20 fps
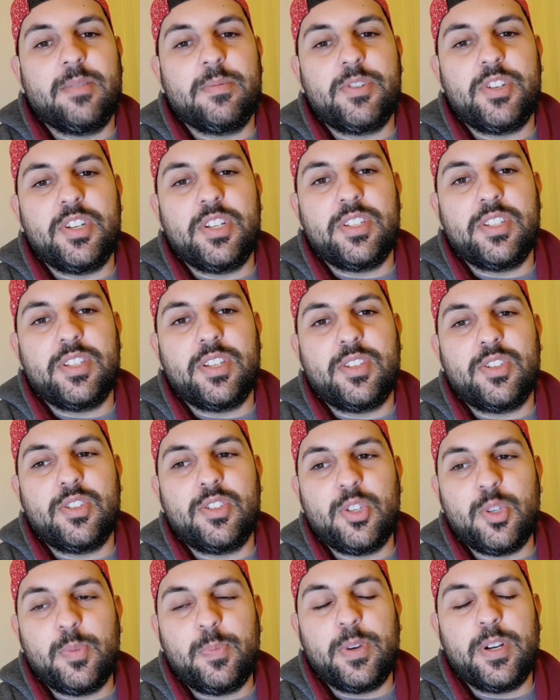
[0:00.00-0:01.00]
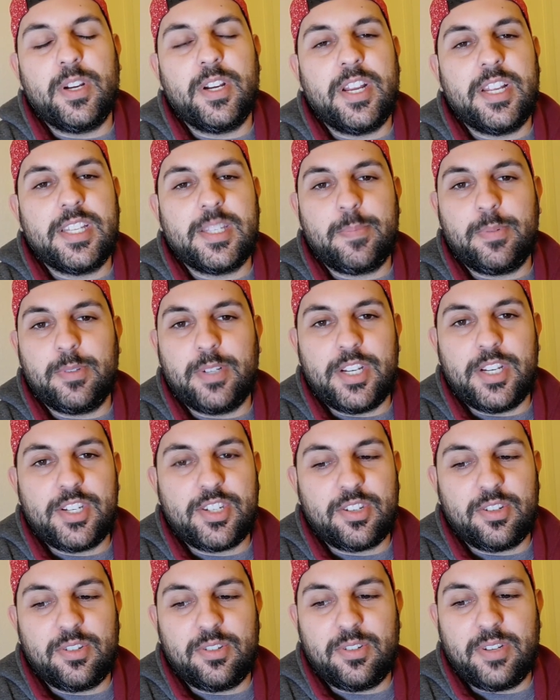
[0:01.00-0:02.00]
She's a super
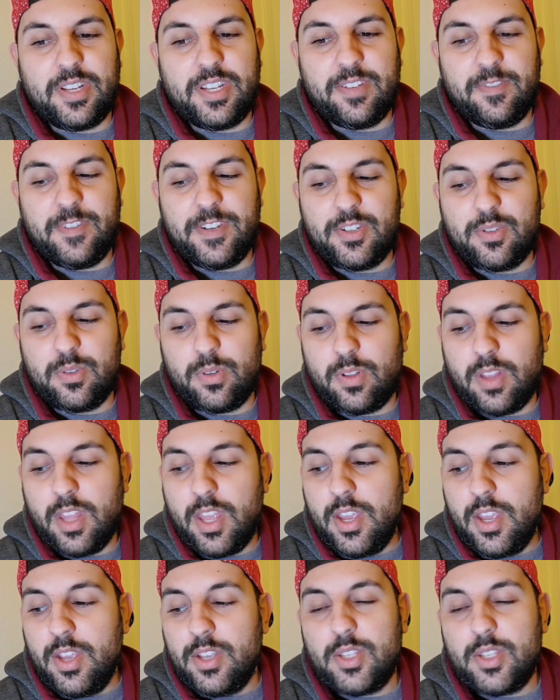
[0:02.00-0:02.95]
inspirational individual.